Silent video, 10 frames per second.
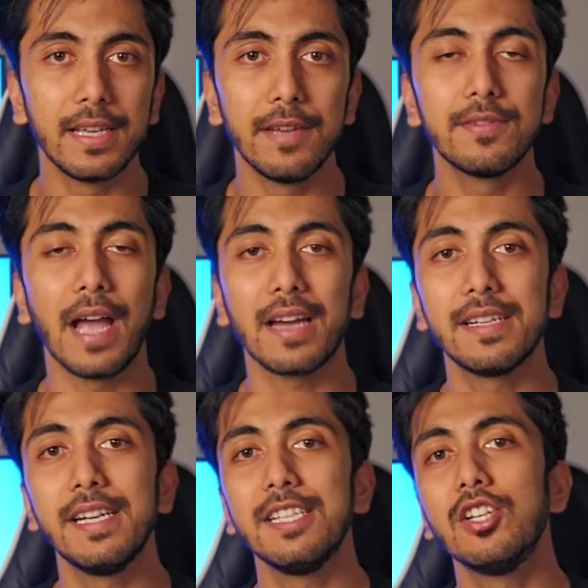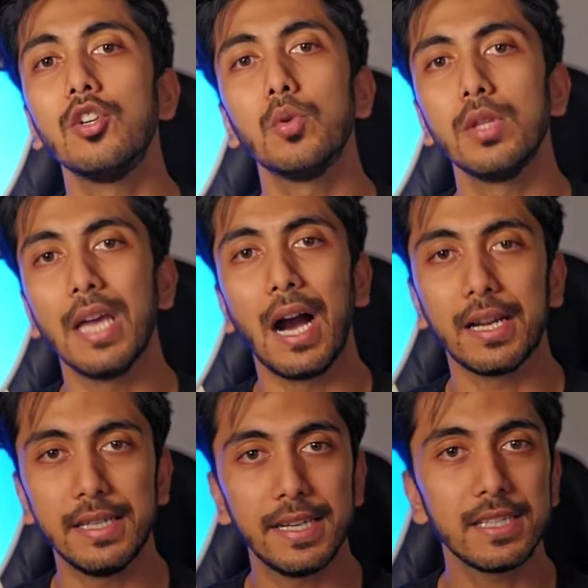gives accreditation to the
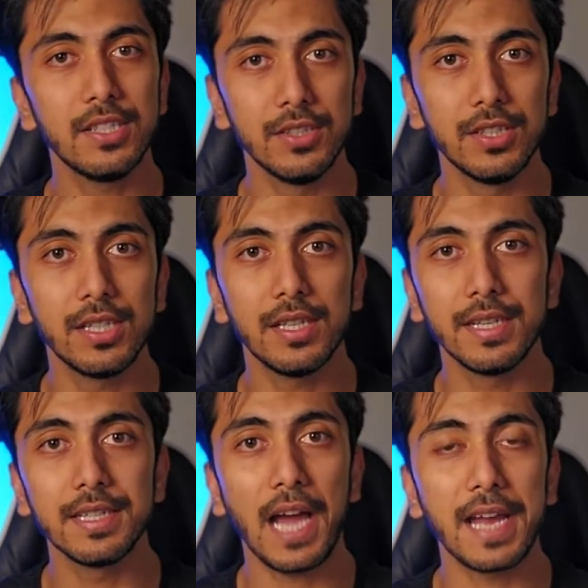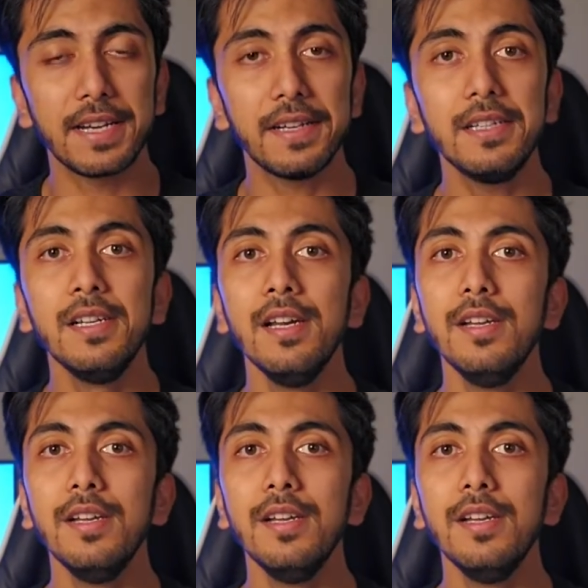architects here in Canada.